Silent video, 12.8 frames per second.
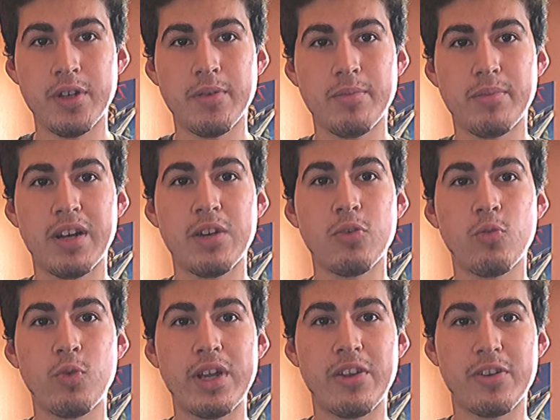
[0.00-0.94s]
but
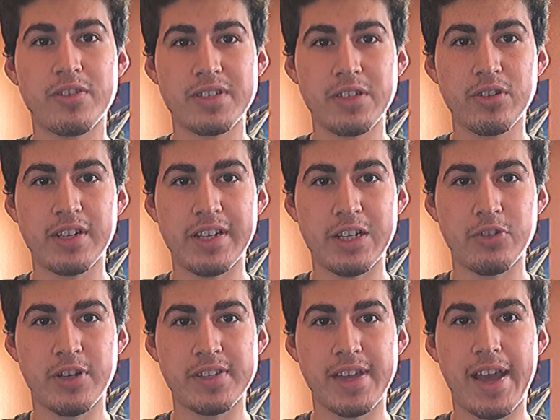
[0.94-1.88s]
we are still going to
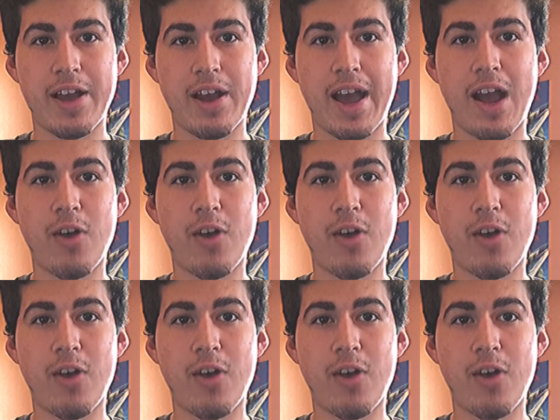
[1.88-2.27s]
address how